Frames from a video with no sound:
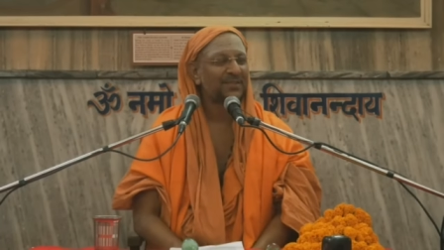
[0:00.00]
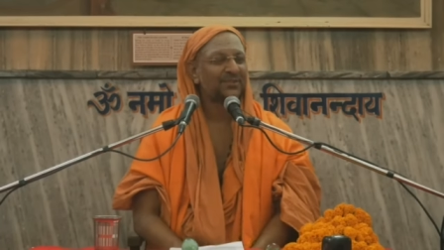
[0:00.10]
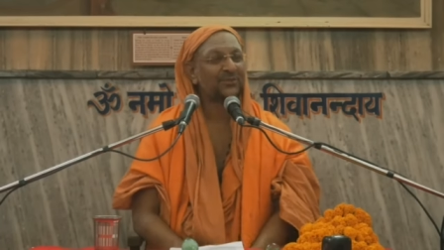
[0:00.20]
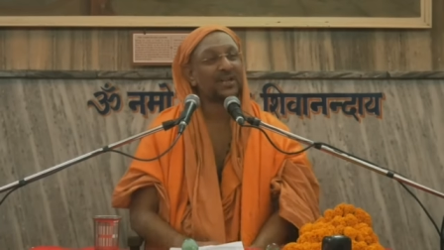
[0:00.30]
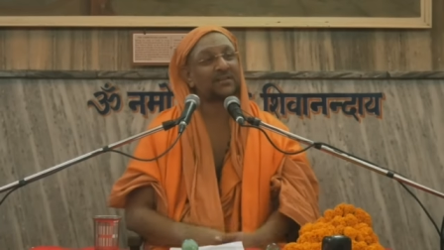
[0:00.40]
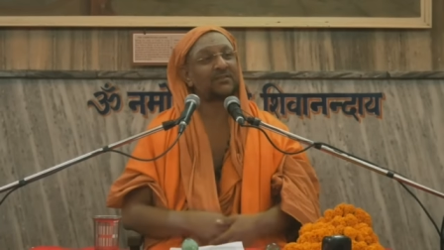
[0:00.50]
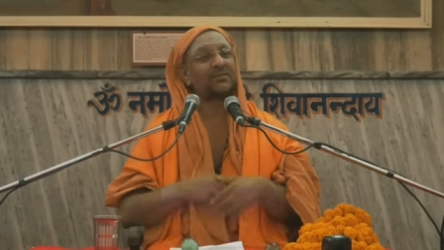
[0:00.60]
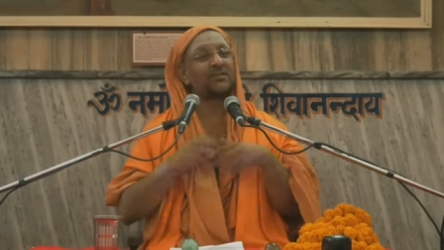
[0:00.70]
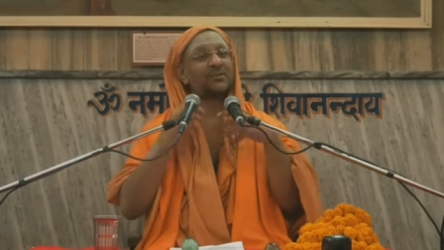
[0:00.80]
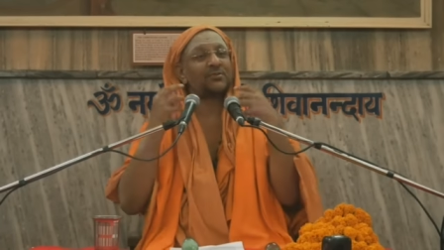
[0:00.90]
So that
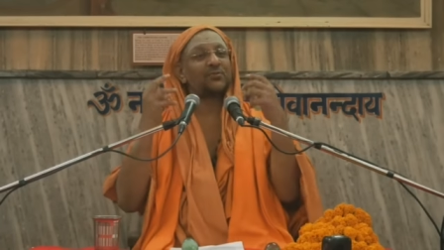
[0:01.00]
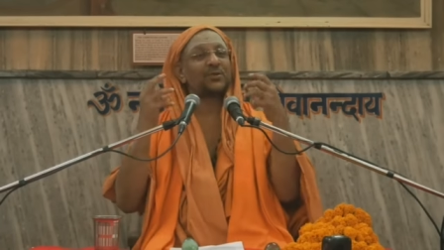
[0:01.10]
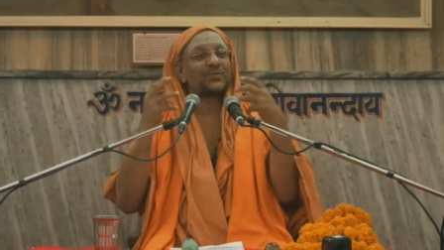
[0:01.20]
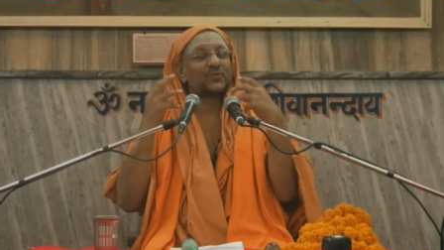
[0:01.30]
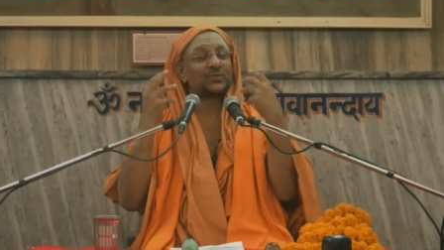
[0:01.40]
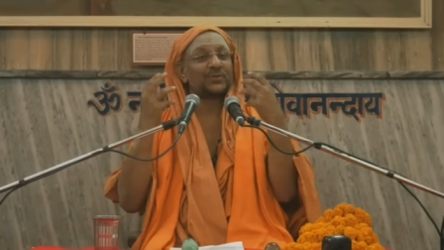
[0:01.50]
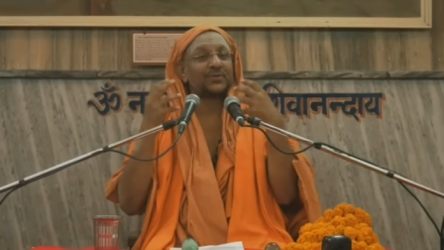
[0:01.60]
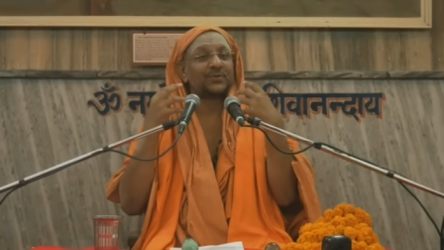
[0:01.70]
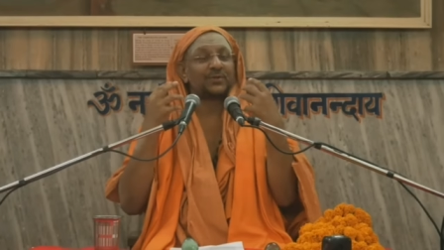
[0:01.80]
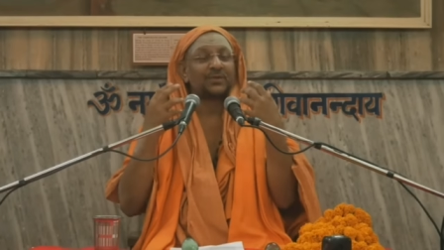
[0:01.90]
girl was,
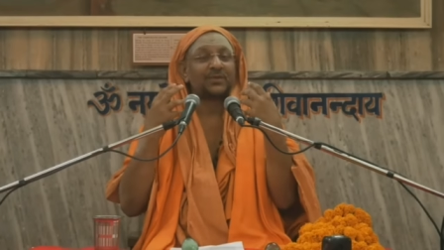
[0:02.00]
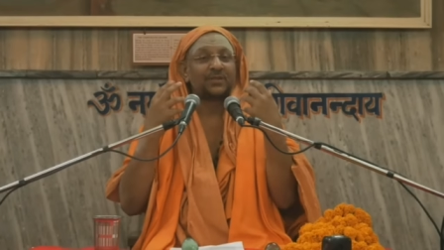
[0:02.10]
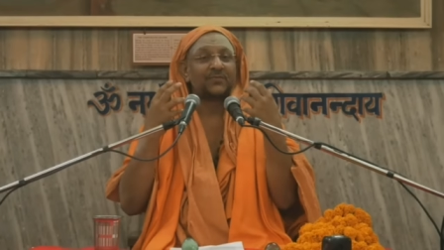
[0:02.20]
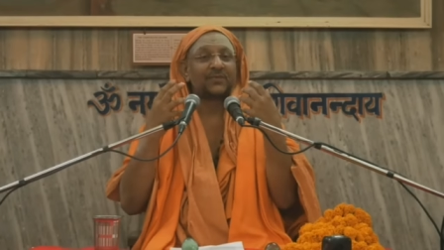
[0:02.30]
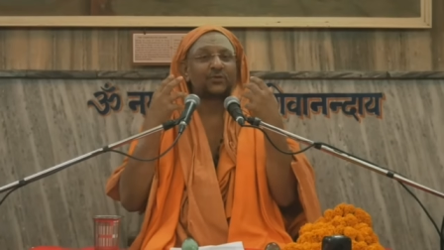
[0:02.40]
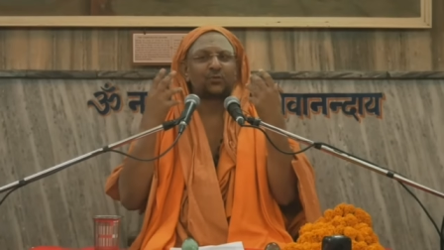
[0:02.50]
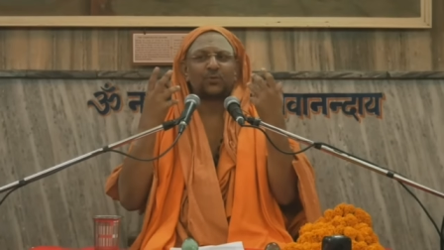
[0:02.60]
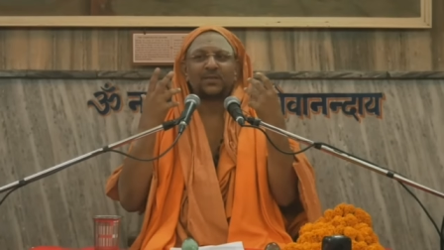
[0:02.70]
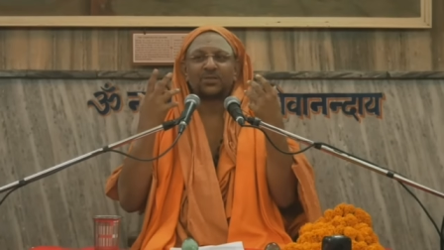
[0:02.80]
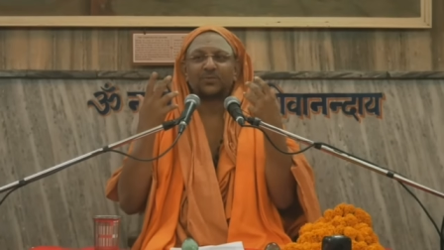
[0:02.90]
with
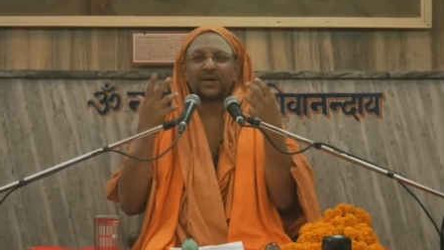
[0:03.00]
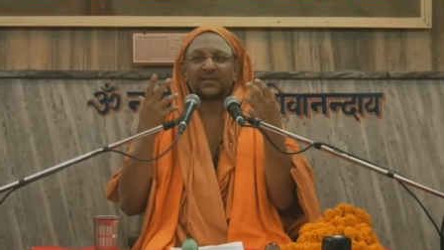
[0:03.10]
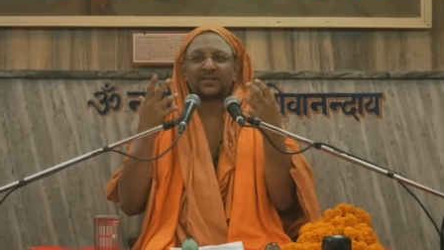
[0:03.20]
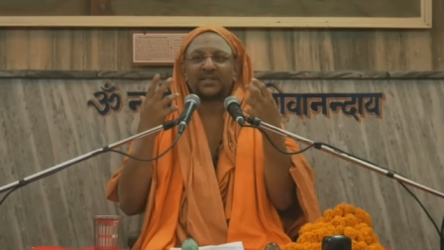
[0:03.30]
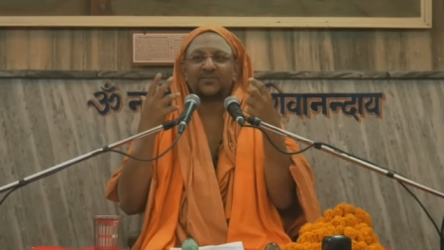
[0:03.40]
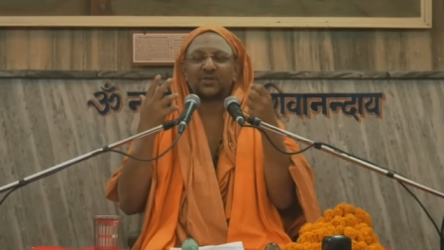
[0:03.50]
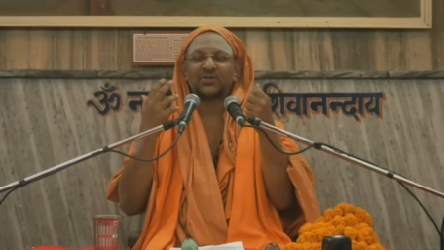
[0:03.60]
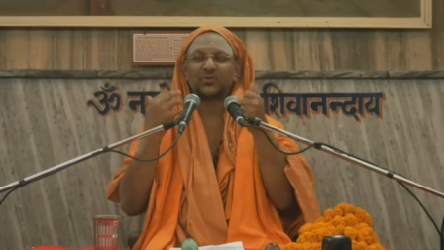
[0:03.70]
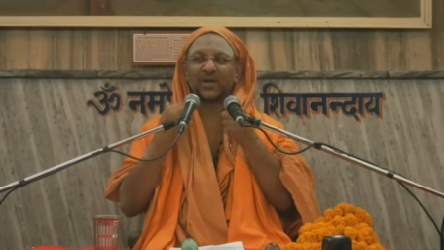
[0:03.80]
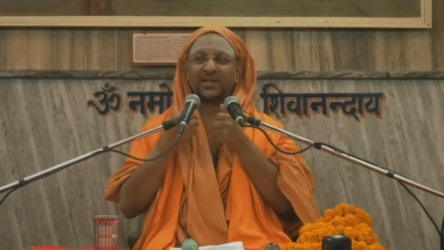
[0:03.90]
so much bhakti,
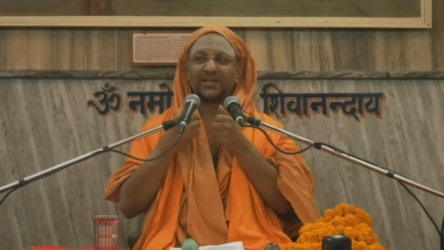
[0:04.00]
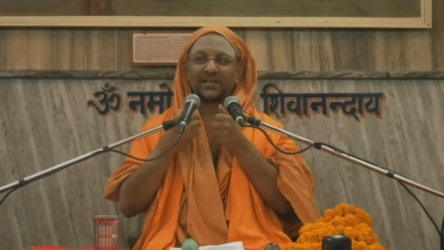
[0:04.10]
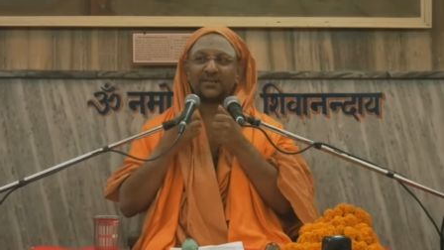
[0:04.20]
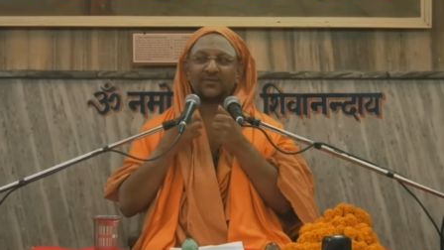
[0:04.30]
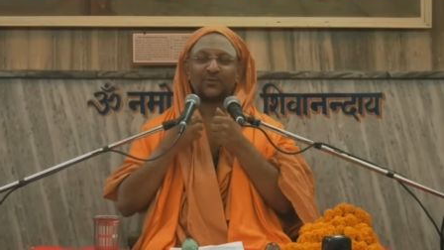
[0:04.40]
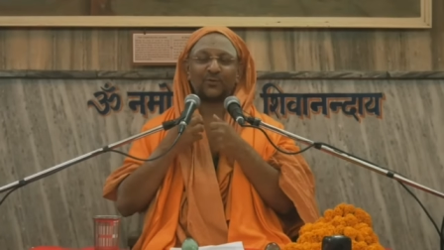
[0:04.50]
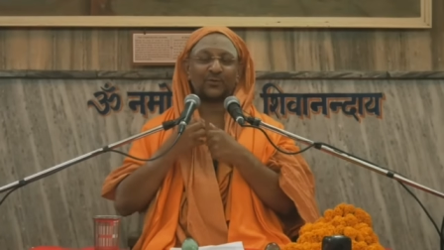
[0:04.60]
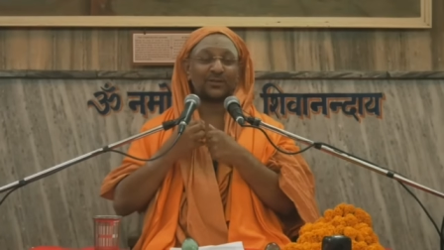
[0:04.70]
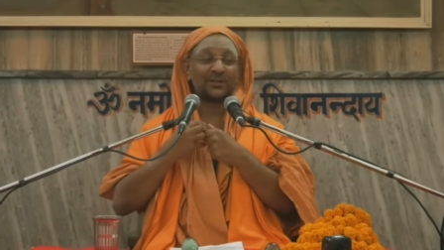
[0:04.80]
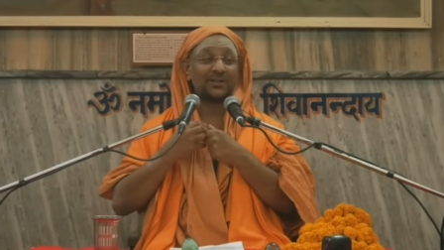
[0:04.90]
was waiting
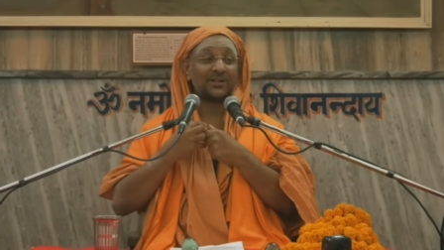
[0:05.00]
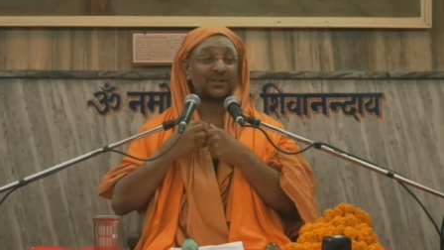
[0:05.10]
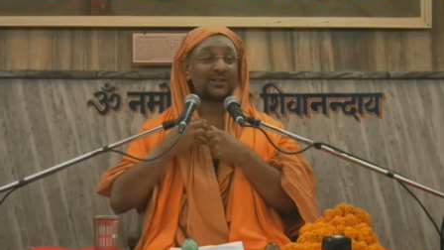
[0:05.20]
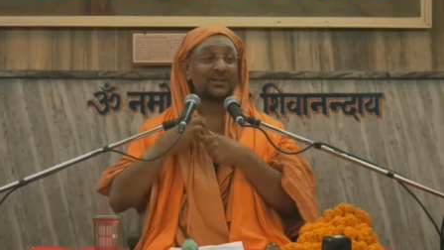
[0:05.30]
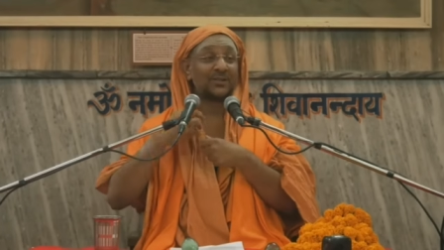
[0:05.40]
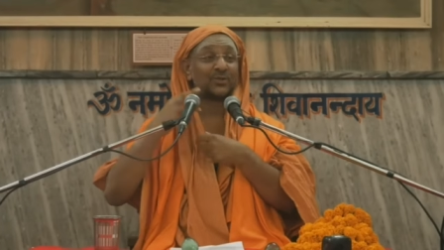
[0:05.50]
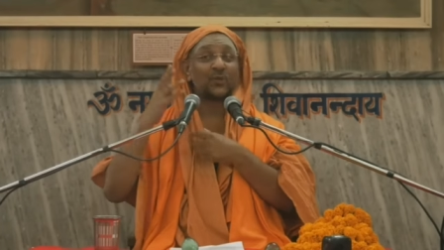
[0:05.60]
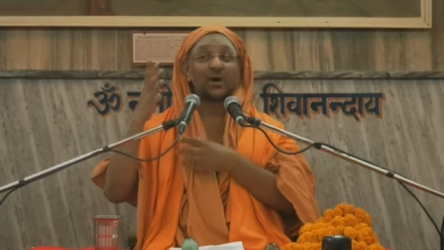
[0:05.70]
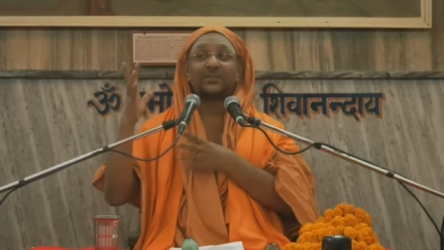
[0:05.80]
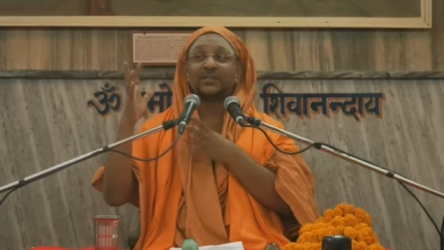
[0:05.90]
for
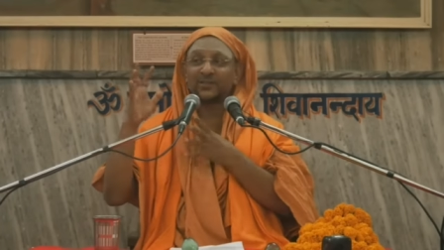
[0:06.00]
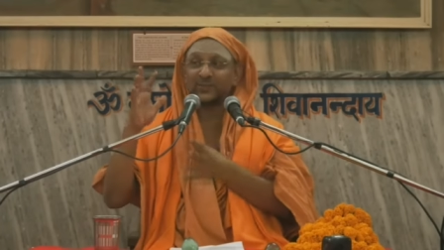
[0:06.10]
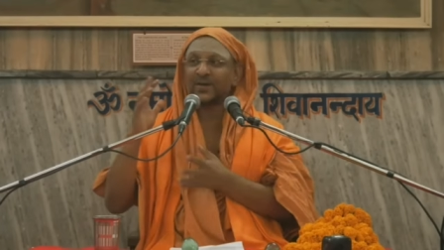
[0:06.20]
Swamiji's